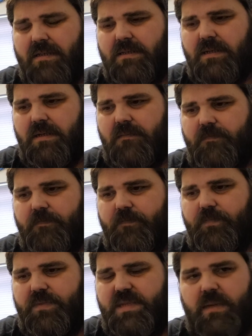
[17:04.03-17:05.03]
collector
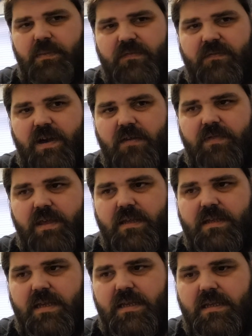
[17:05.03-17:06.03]
DB5
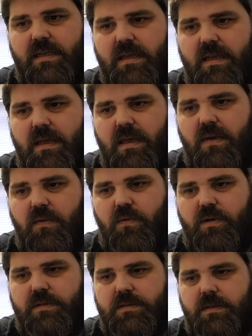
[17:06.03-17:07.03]
that they did
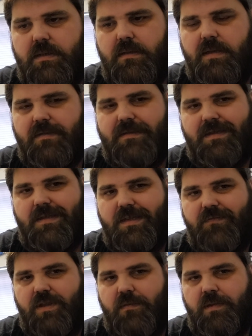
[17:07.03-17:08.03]
was that they
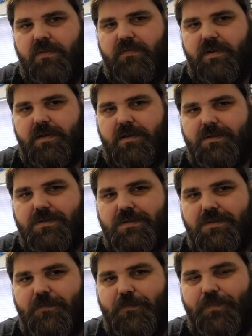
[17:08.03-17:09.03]
didn't give any
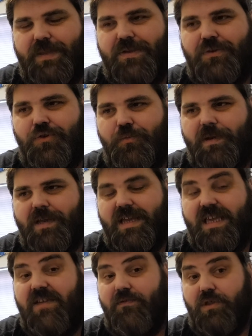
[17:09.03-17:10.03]
minifigures. Now,
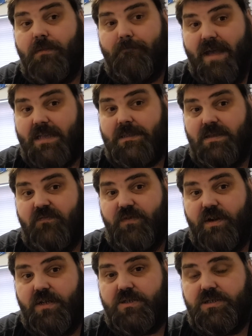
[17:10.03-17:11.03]
normally, even on the
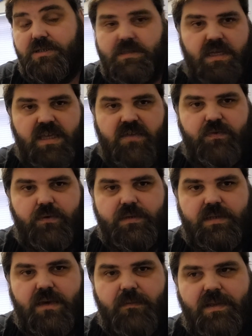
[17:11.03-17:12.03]
massive versions, they give
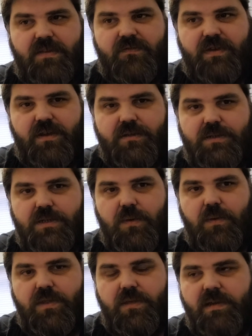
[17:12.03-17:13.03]
you a set of minifigures
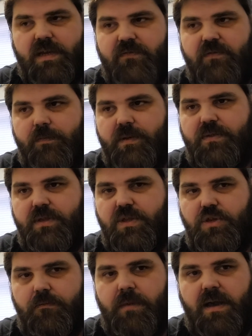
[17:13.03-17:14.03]
that go with them. Like if you build
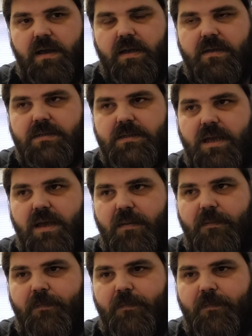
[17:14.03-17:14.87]
the humongous